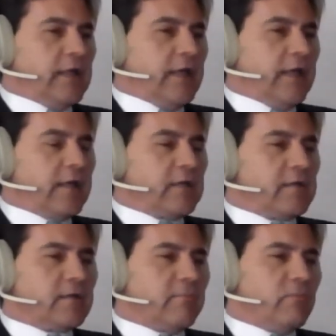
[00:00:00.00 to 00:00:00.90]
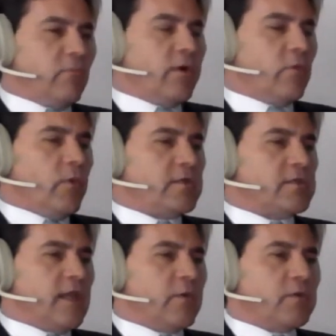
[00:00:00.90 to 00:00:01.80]
And one of the
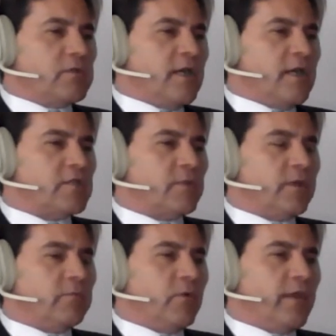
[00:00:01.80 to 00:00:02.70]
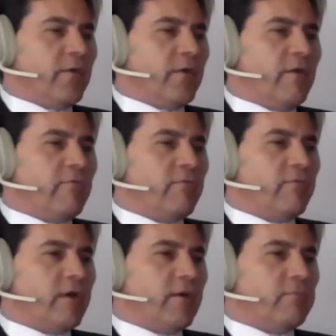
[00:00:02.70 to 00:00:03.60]
ways they would test people, they would have
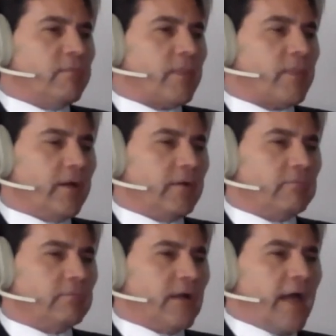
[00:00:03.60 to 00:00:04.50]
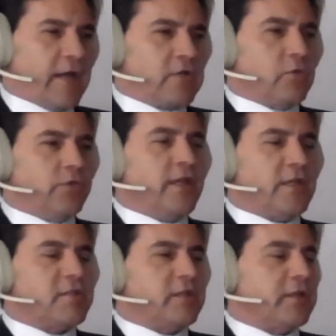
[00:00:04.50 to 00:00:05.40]
like actual
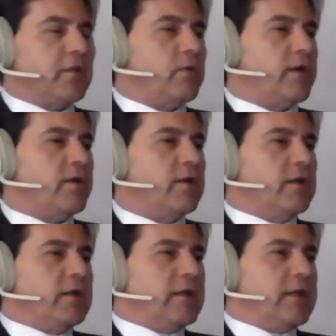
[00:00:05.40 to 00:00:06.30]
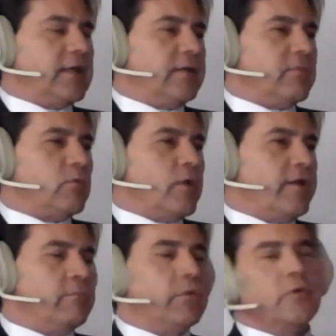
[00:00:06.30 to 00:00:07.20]
testing where
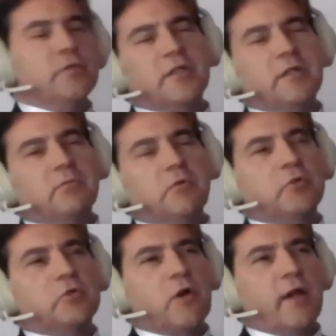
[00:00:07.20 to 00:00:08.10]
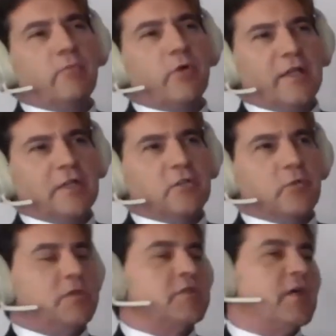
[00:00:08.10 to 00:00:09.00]
red and blue team would try and break
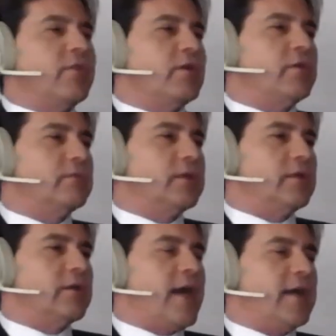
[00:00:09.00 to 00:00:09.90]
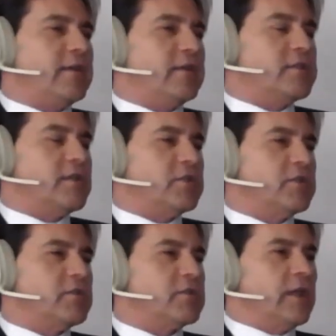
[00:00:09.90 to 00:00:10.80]
into each other in hacking
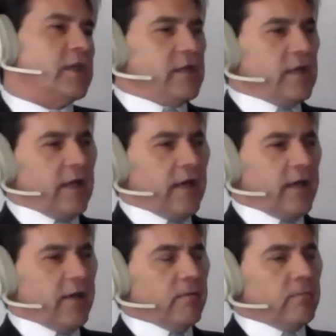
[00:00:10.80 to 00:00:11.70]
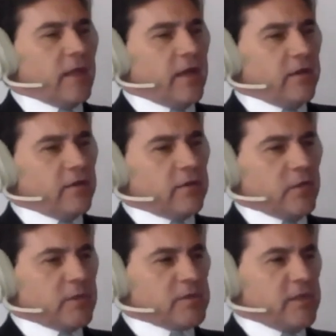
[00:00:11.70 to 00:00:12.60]
sessions. And
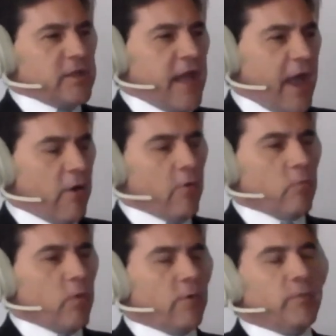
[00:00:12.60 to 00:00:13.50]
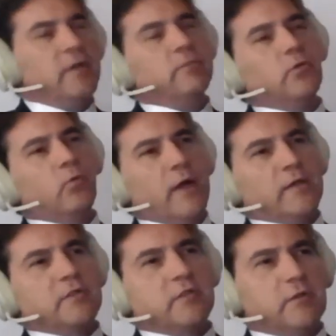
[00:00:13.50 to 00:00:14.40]
you would see how well people
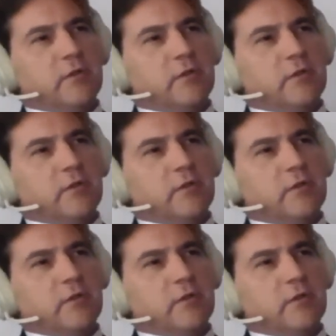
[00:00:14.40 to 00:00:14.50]
went